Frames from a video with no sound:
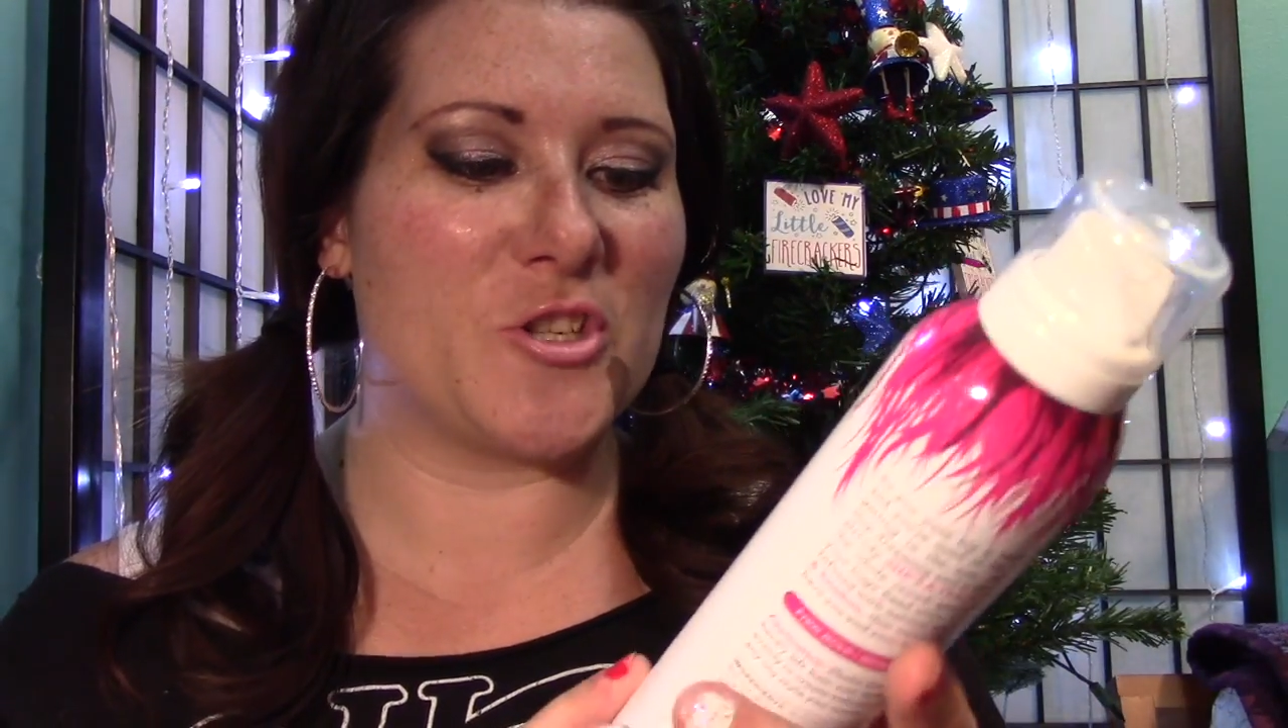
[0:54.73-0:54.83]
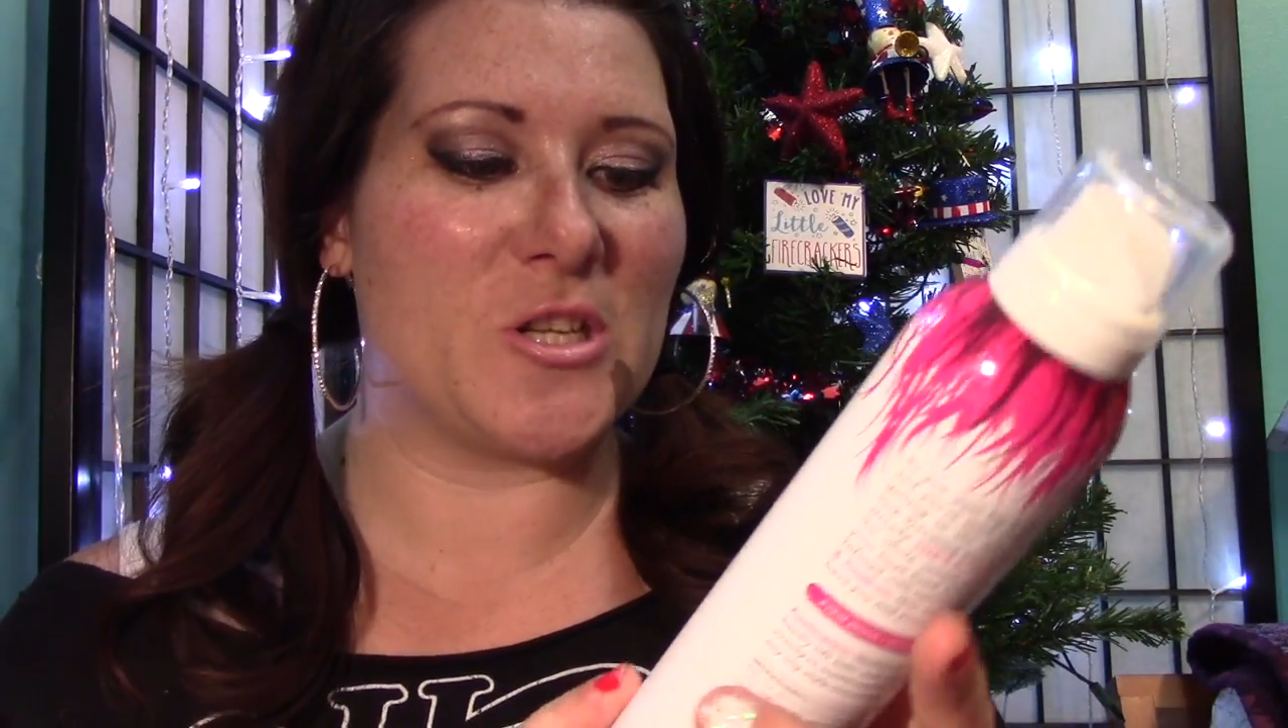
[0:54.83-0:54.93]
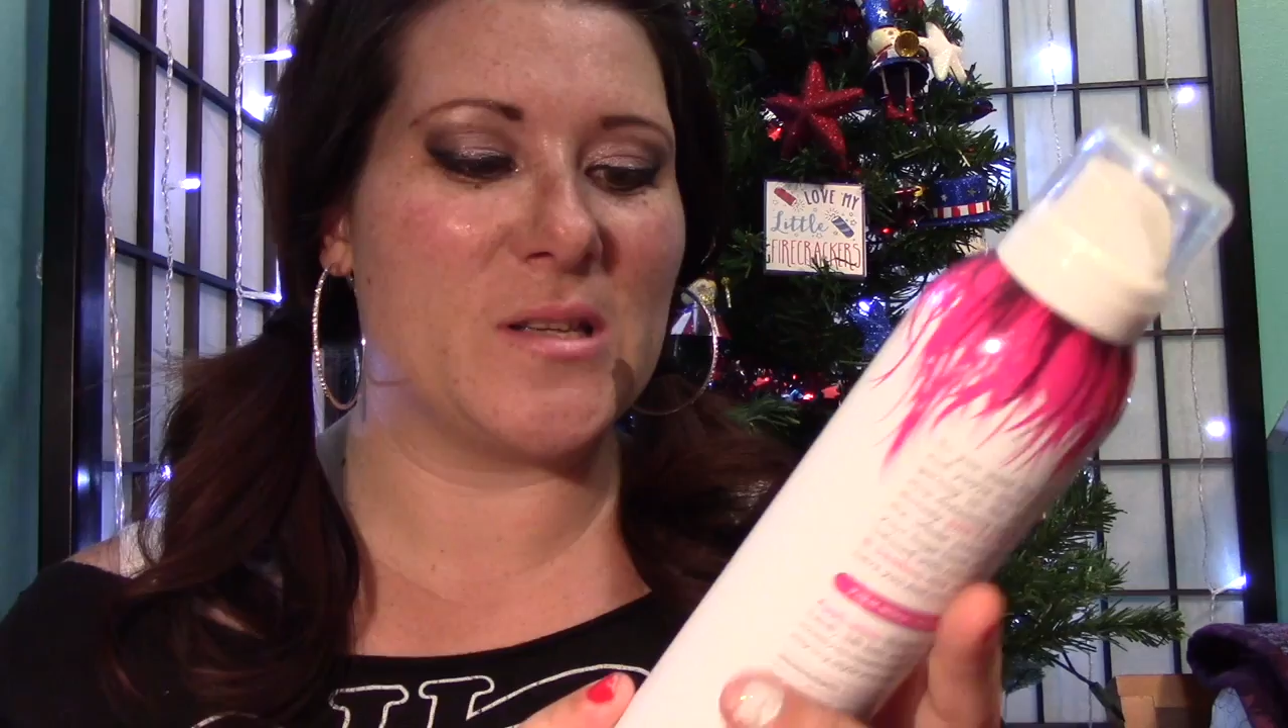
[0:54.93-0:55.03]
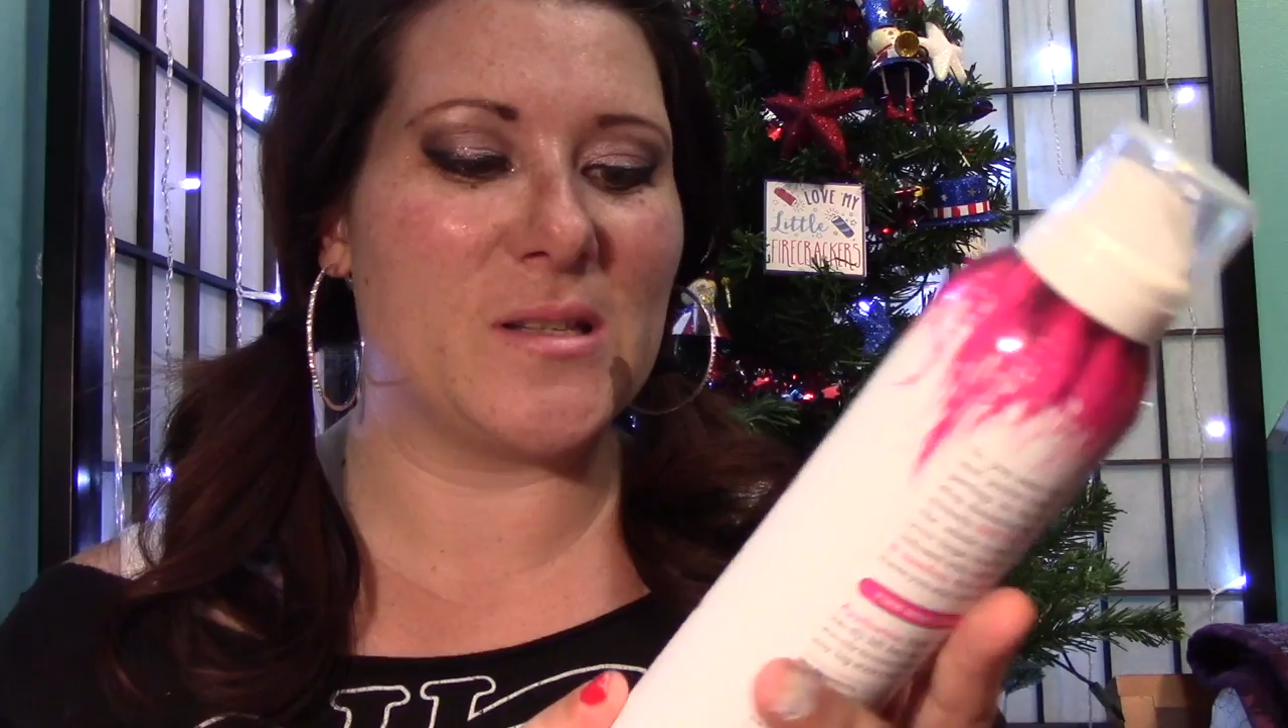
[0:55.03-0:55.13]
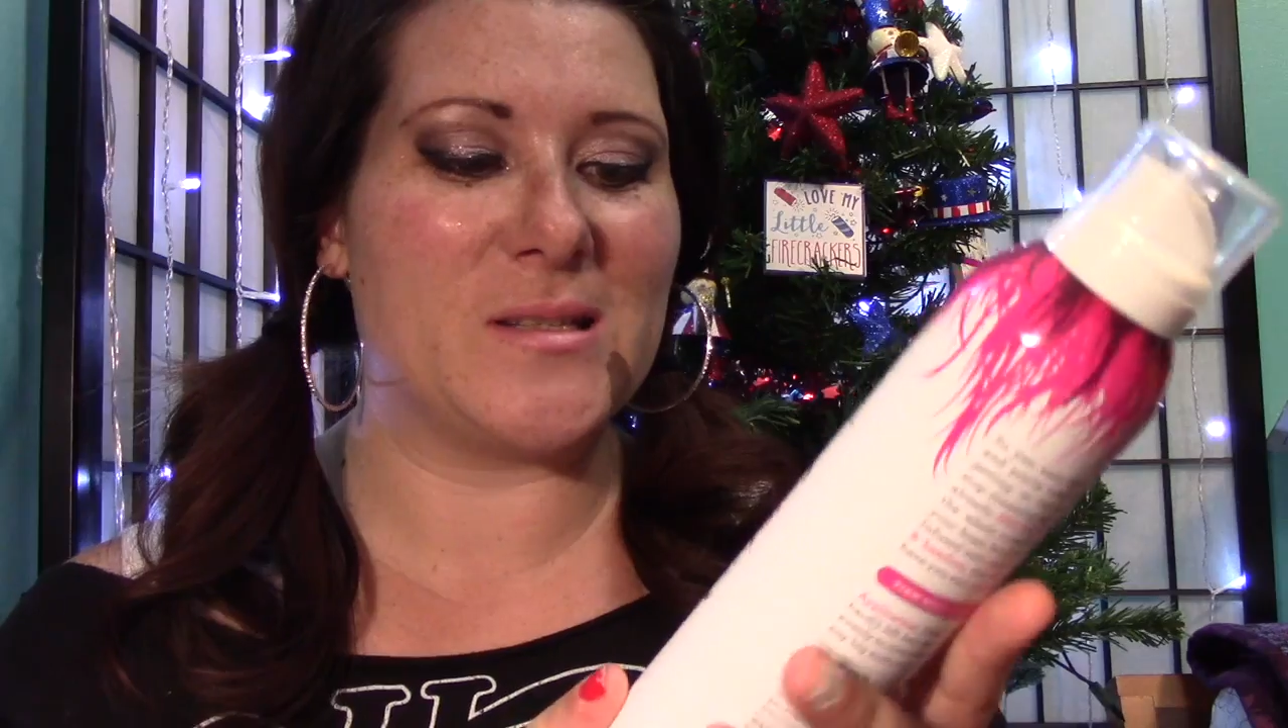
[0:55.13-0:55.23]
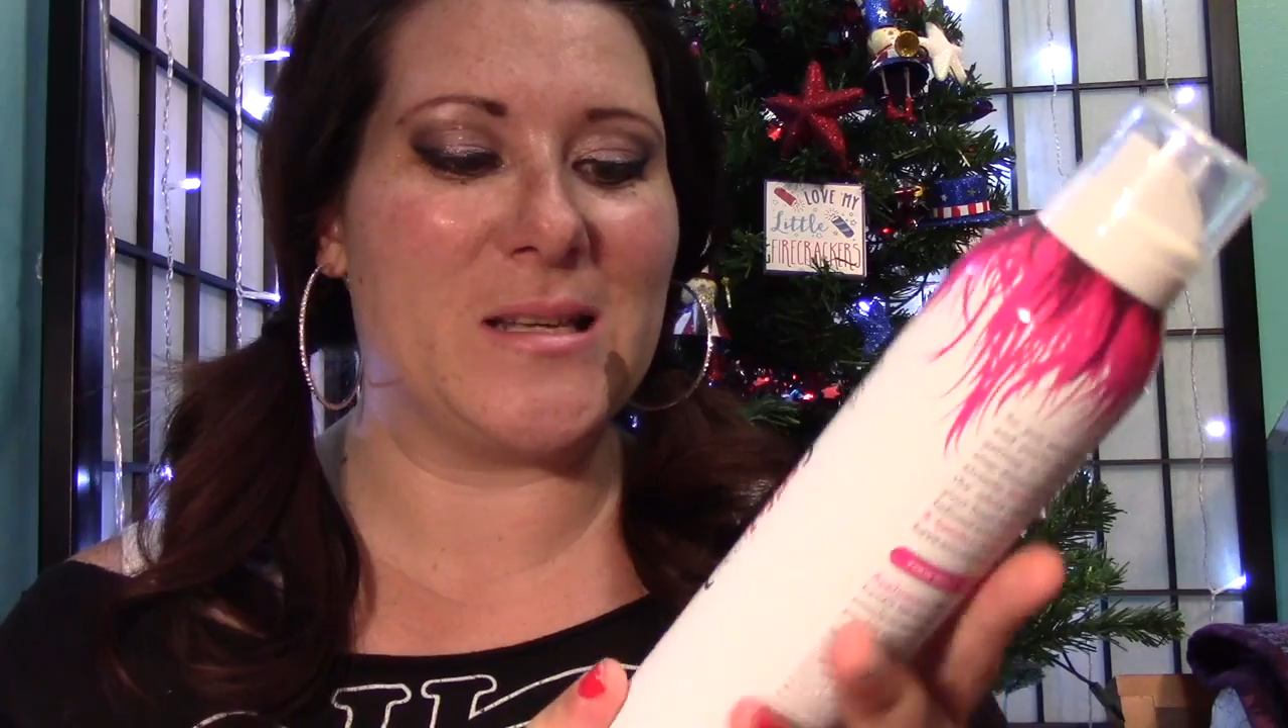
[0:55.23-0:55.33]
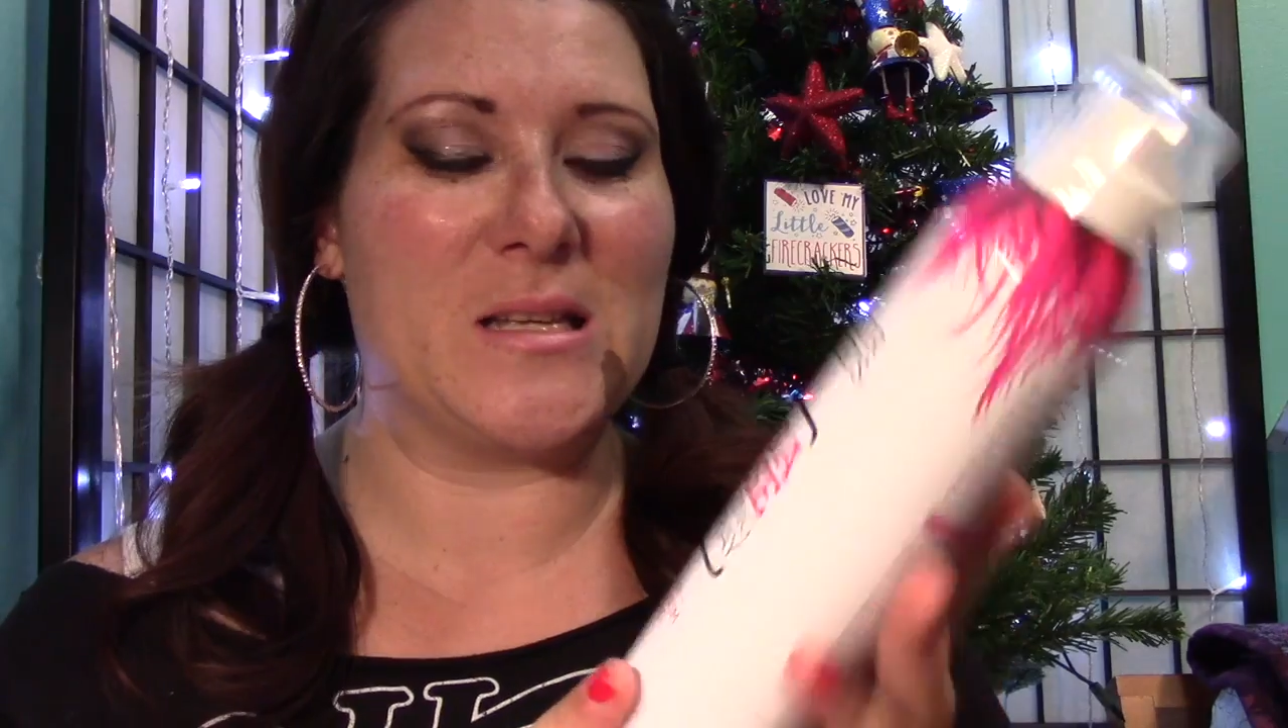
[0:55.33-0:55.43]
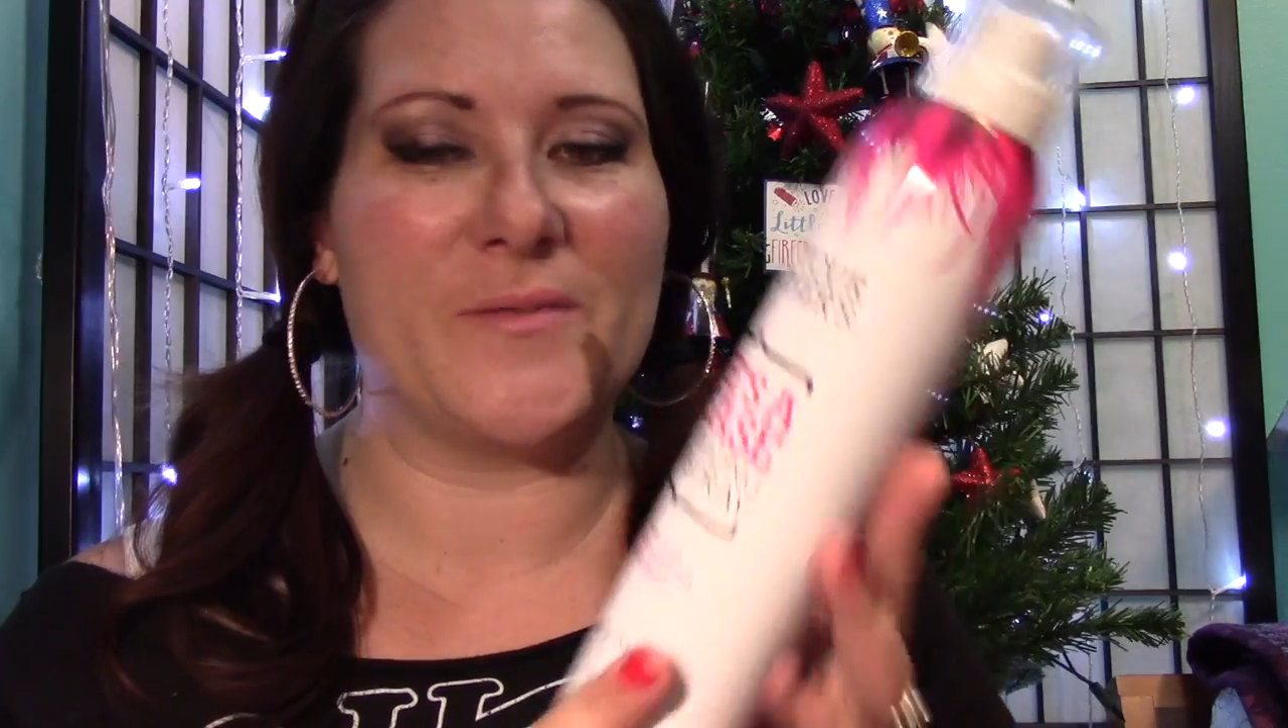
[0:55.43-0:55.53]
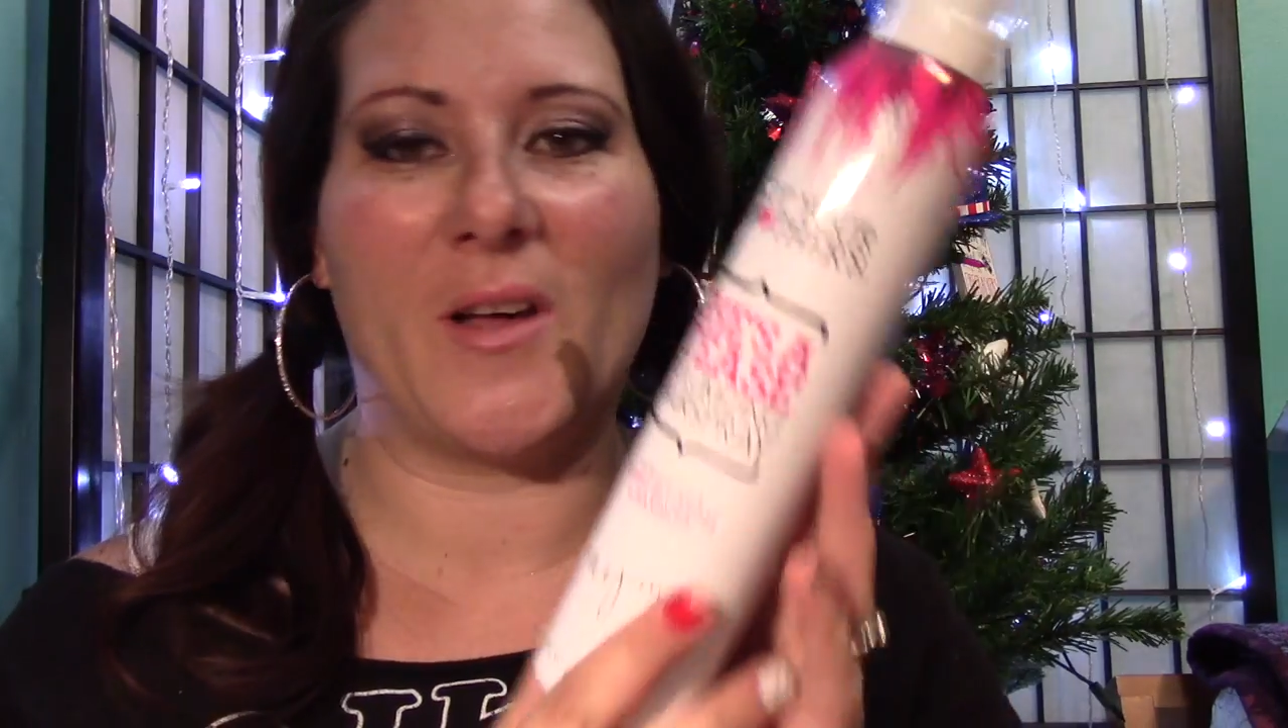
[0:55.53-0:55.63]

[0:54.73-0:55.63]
She's a Tease